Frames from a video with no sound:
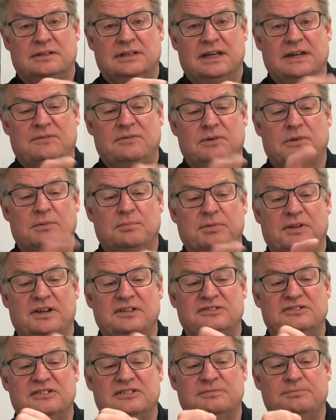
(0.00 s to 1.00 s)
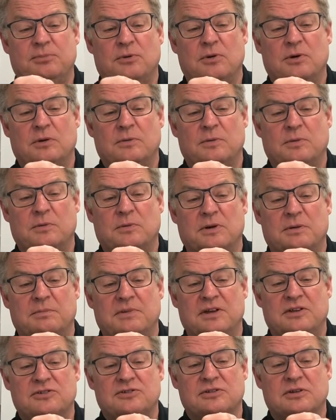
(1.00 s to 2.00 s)
If we replace this board, we want to
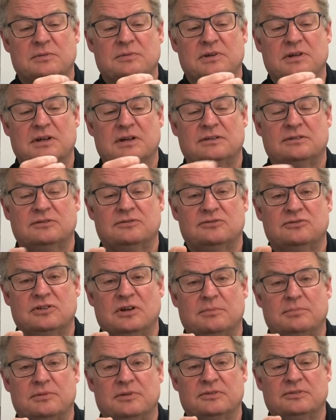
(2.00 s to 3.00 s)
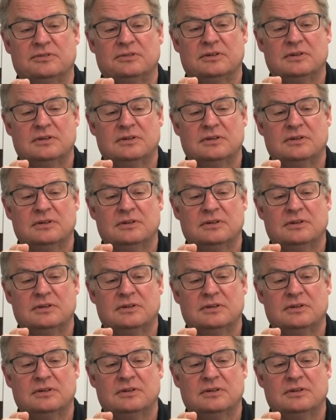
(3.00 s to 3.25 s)
make sure we cut those jumpers,